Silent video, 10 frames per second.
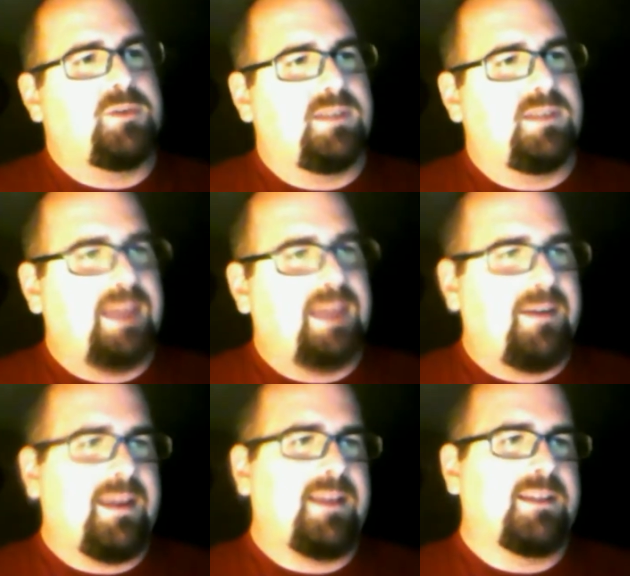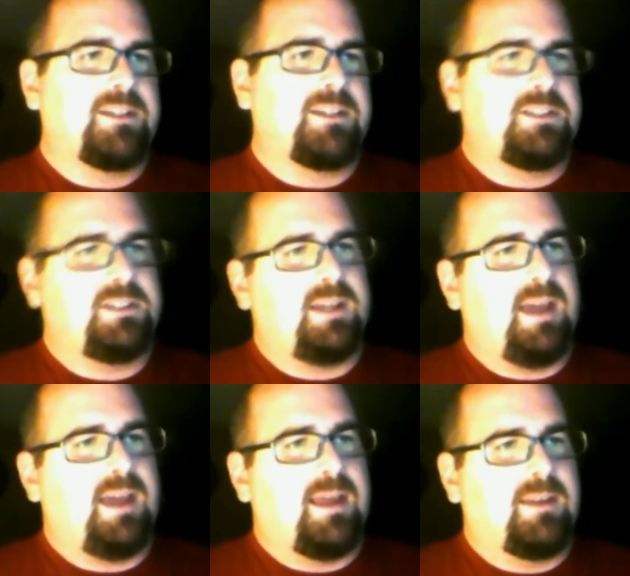Larry English,
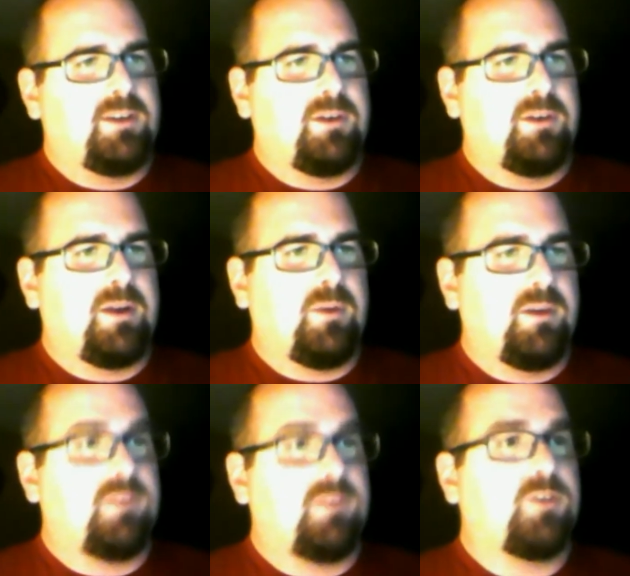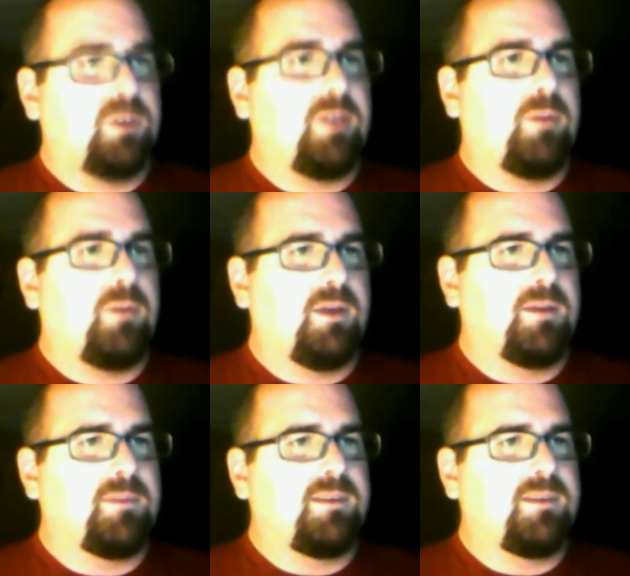and Tourek, Tourek
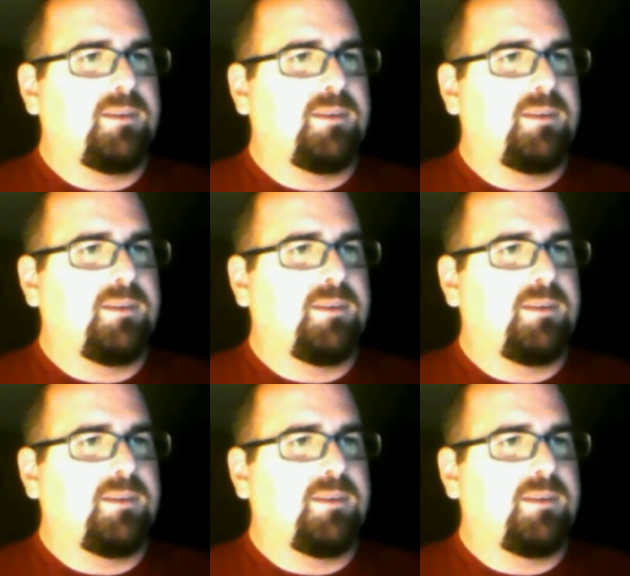Williams,